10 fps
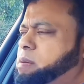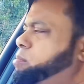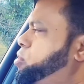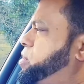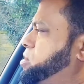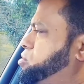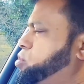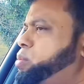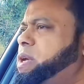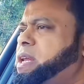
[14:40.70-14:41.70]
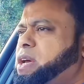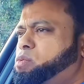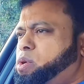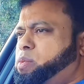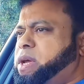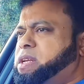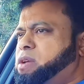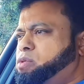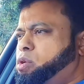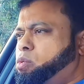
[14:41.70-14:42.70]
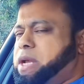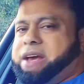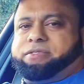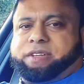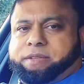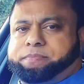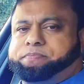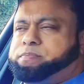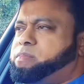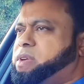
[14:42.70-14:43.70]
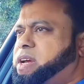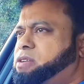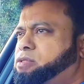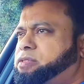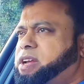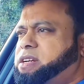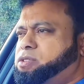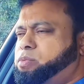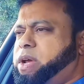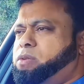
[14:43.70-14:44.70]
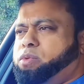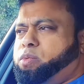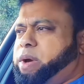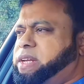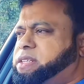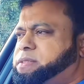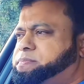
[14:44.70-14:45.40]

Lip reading: Both hands on the wheel, and we wait, and we go left. Okay, traffic light is red, we wait.